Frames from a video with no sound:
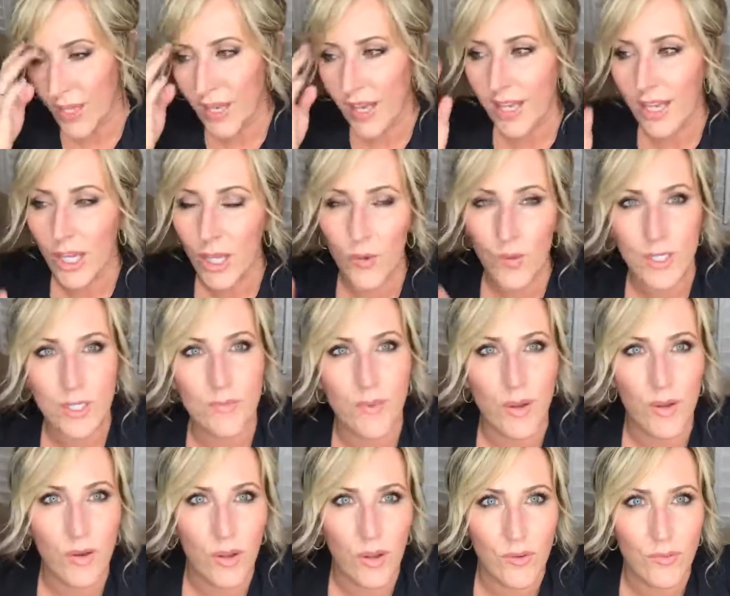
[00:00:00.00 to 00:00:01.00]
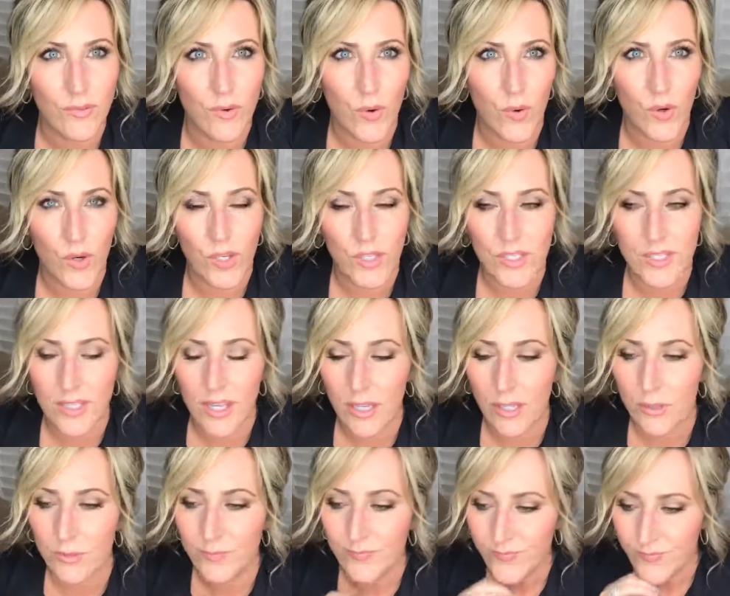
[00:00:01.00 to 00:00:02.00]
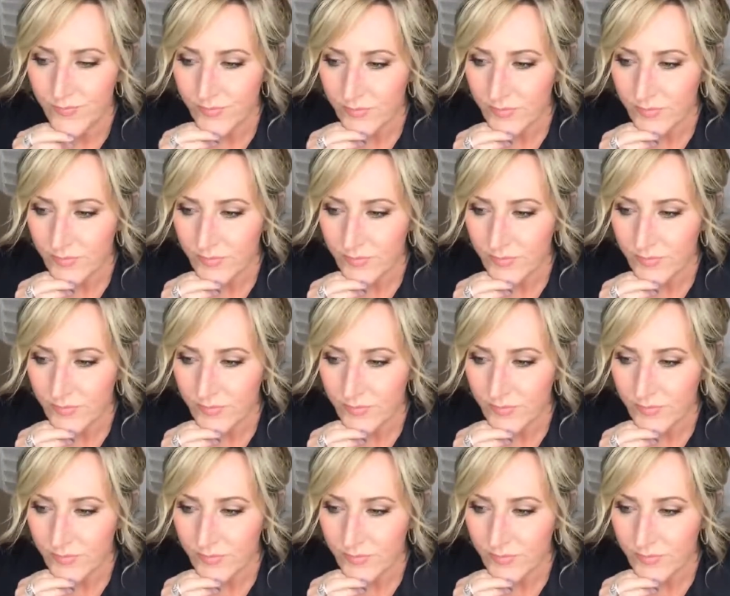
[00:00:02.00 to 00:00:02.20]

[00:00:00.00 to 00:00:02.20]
and like, who is BOGO for? So